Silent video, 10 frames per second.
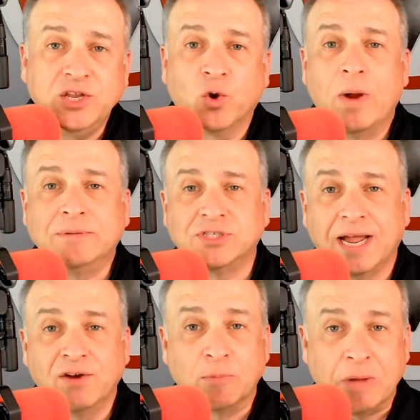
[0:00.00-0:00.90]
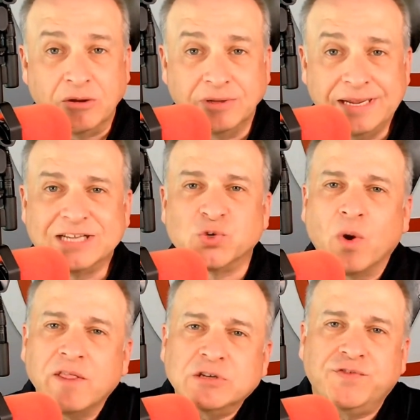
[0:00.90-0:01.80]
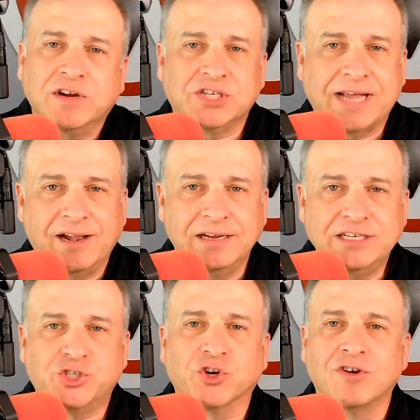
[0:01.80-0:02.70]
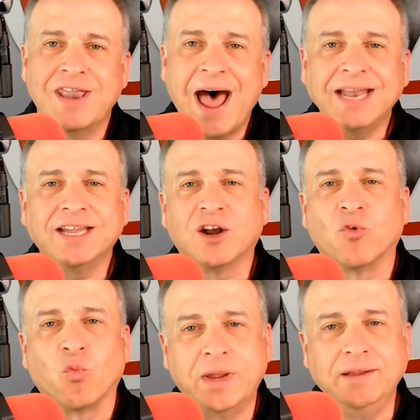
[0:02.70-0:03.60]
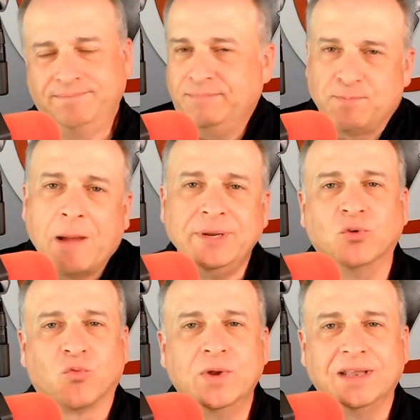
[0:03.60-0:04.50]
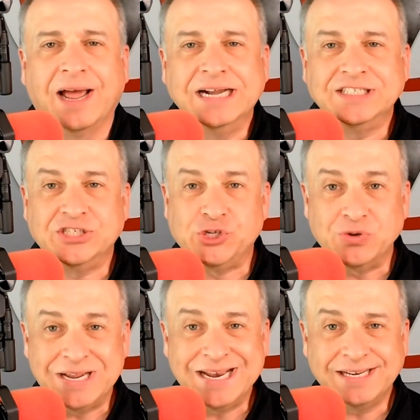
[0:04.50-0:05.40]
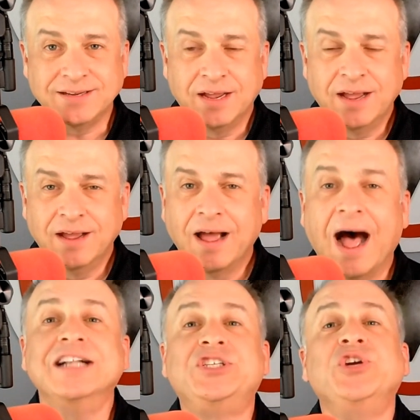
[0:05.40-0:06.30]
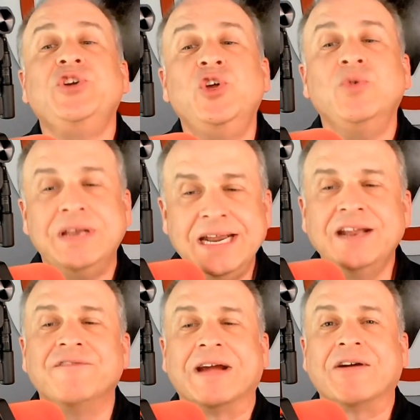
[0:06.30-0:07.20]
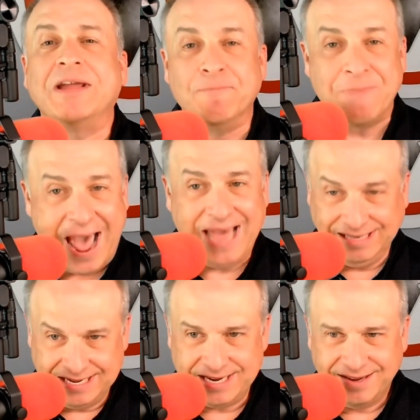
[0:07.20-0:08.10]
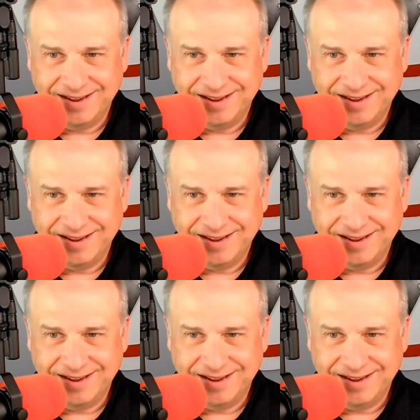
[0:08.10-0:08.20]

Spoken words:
your website remotely, it's one of those functionalities you're not going to probably don't realize that you need it until you need it very badly.